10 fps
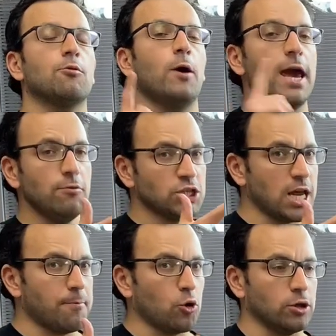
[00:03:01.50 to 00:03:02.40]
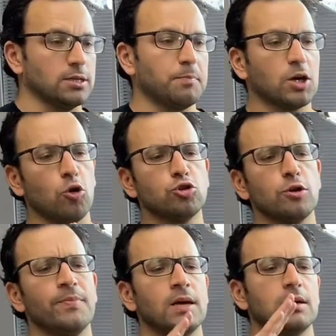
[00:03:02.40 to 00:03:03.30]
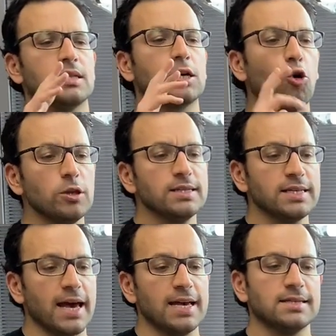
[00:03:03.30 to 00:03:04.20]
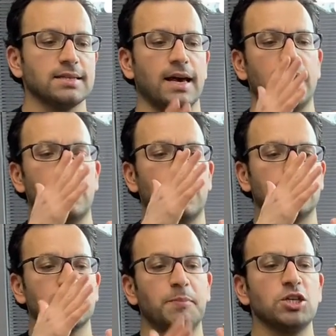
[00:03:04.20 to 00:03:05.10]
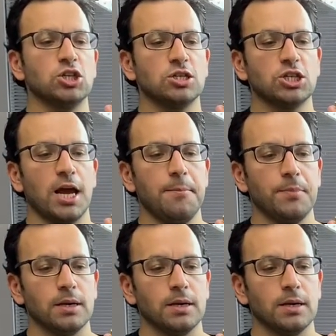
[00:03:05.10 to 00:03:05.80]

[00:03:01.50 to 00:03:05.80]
wave shape collet, because the collet has a special shape.